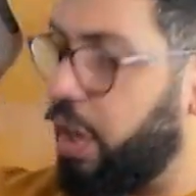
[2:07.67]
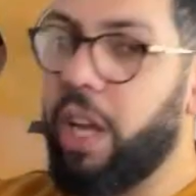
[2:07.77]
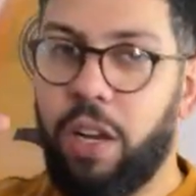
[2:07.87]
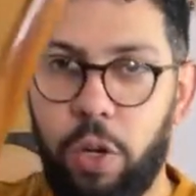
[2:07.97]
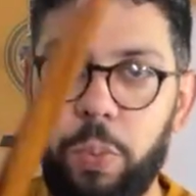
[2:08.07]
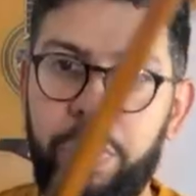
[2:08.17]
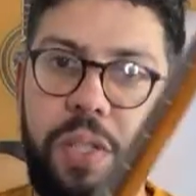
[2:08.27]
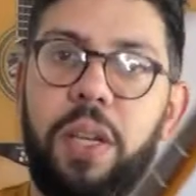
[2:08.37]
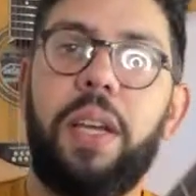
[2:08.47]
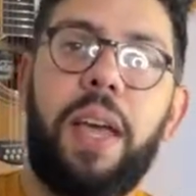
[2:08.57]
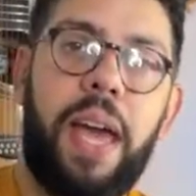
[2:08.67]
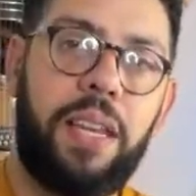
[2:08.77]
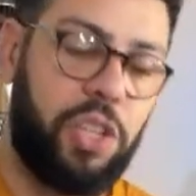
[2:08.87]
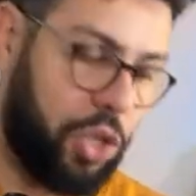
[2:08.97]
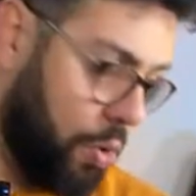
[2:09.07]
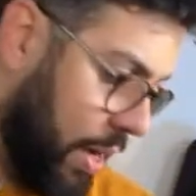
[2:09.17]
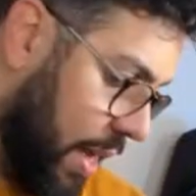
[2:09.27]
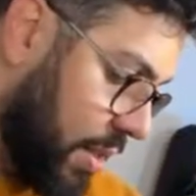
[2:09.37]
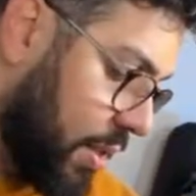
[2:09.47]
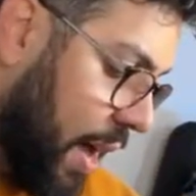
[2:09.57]
loops, and he showcased
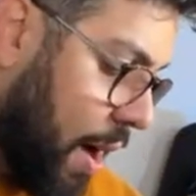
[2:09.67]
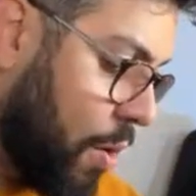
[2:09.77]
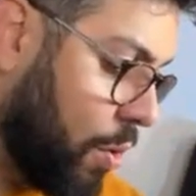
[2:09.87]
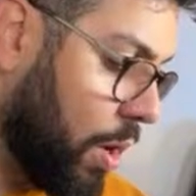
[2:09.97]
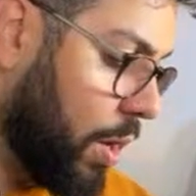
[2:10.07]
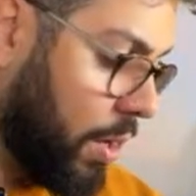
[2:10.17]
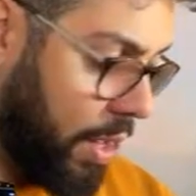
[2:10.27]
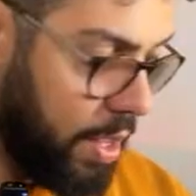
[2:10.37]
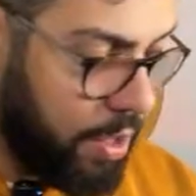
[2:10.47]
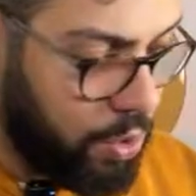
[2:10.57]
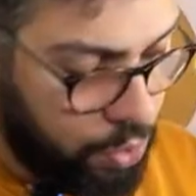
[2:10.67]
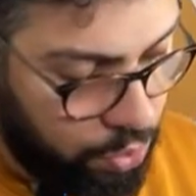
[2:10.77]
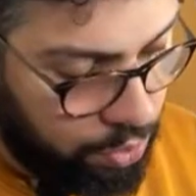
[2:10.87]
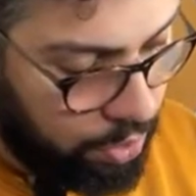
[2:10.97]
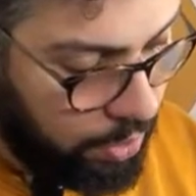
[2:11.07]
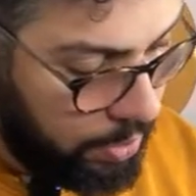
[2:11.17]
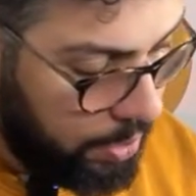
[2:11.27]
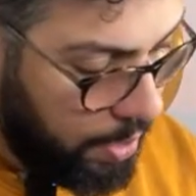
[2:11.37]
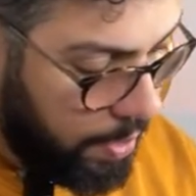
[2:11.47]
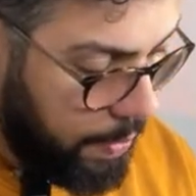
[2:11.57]
how you could
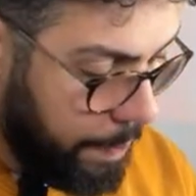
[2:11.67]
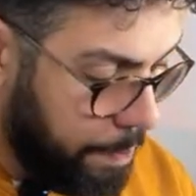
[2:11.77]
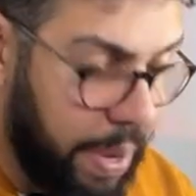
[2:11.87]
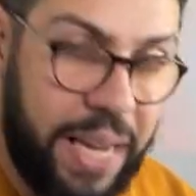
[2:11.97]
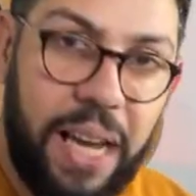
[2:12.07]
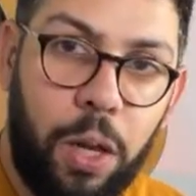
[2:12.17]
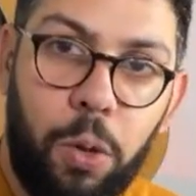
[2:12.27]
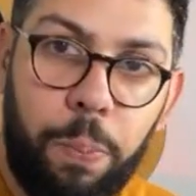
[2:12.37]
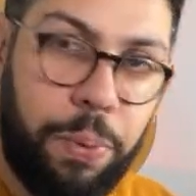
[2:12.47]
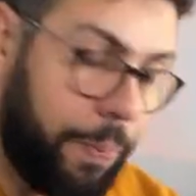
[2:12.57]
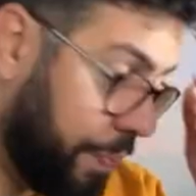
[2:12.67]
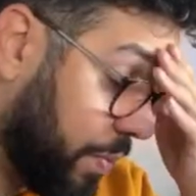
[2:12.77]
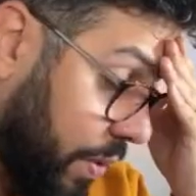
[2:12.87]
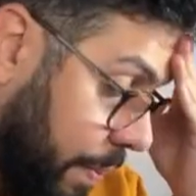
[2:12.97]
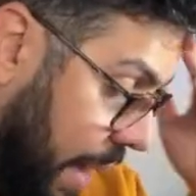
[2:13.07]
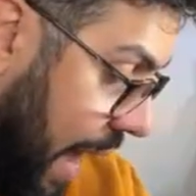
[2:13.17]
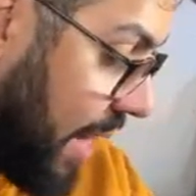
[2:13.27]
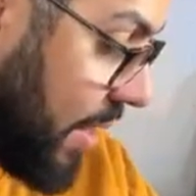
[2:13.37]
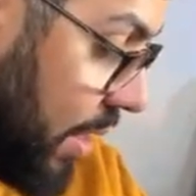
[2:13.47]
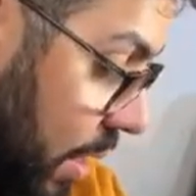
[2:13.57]
make a loop by
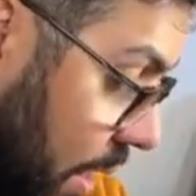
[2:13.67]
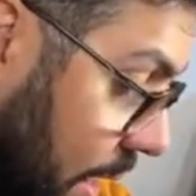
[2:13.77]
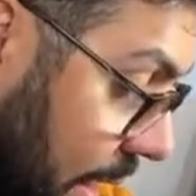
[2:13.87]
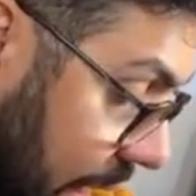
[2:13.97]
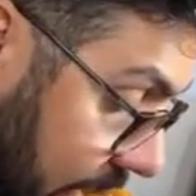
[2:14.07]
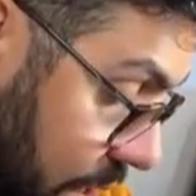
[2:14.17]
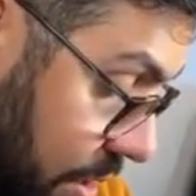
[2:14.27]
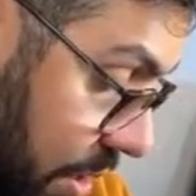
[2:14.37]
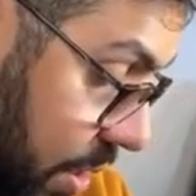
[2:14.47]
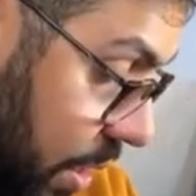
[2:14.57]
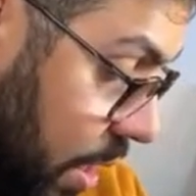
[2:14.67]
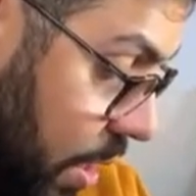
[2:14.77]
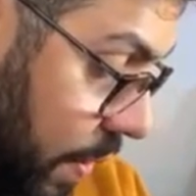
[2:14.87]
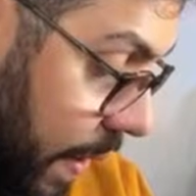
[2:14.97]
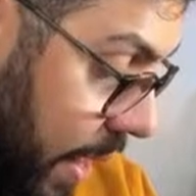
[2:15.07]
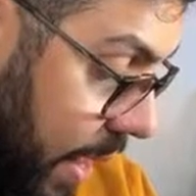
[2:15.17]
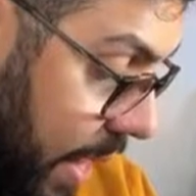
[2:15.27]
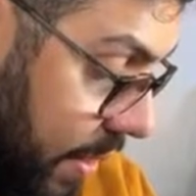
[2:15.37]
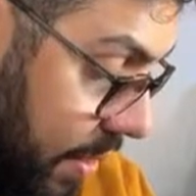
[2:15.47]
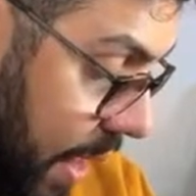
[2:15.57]
adding layers and
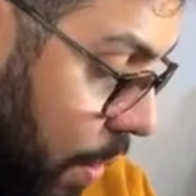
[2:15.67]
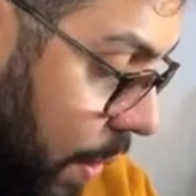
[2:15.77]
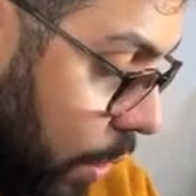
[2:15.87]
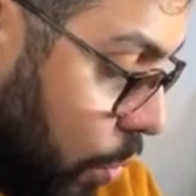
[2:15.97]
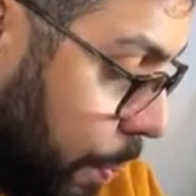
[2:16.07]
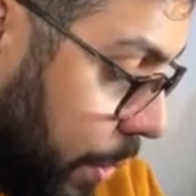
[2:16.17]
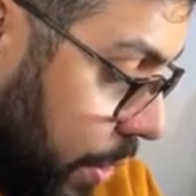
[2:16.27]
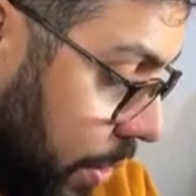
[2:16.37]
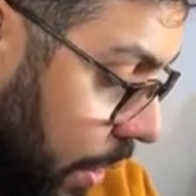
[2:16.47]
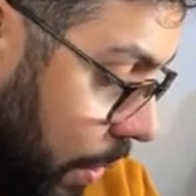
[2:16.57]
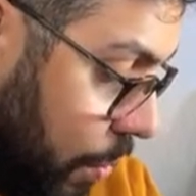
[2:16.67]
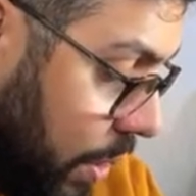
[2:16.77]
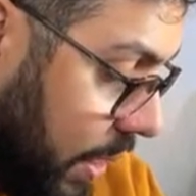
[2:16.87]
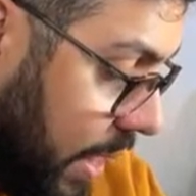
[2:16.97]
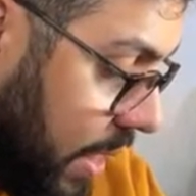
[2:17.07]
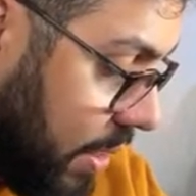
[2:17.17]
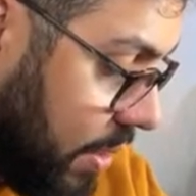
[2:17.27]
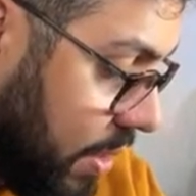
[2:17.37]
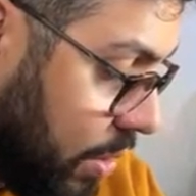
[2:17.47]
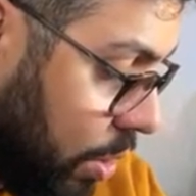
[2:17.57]
how a looper really is the
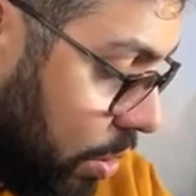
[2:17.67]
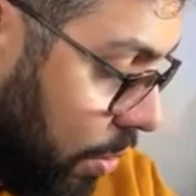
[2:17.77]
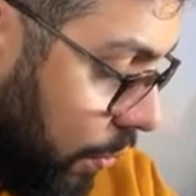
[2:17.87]
sort of